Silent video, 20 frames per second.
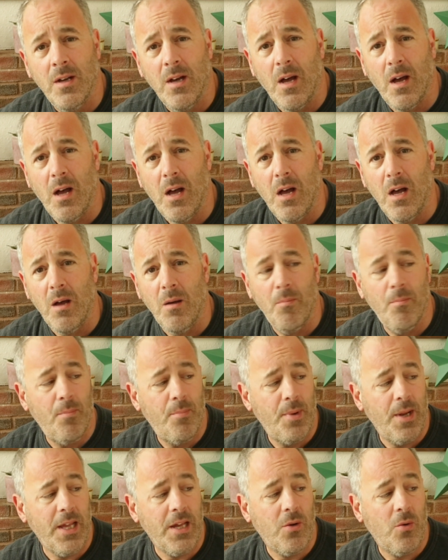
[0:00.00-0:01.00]

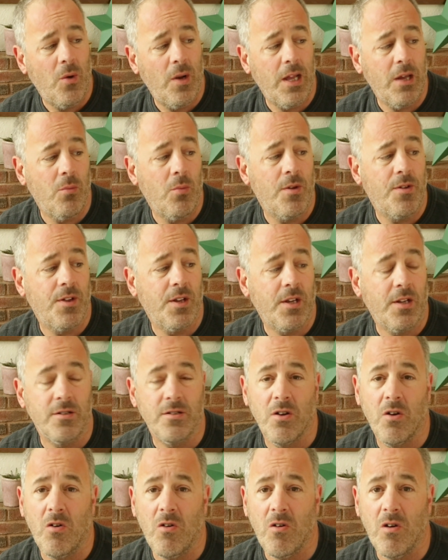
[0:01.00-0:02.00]
But equally with the
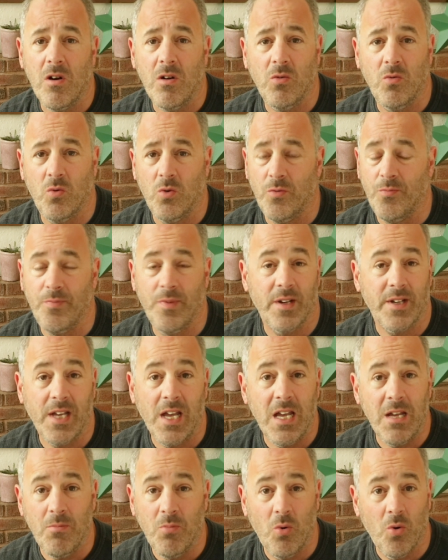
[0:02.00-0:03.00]
guitar or a
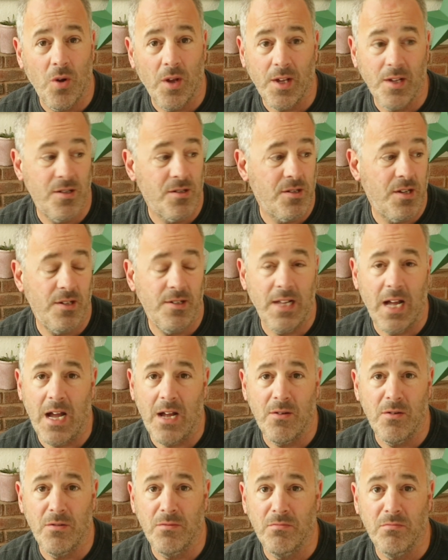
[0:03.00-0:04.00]
keyboard, I can sit
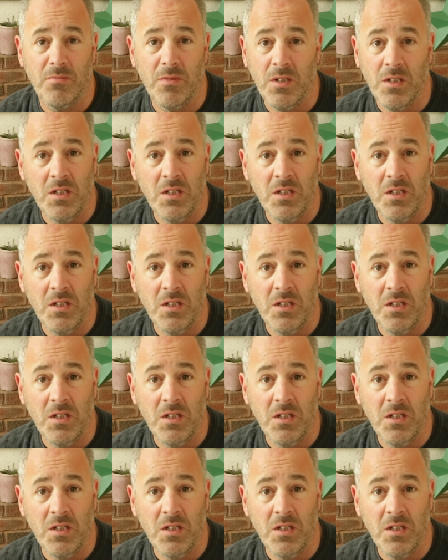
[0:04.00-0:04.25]
down and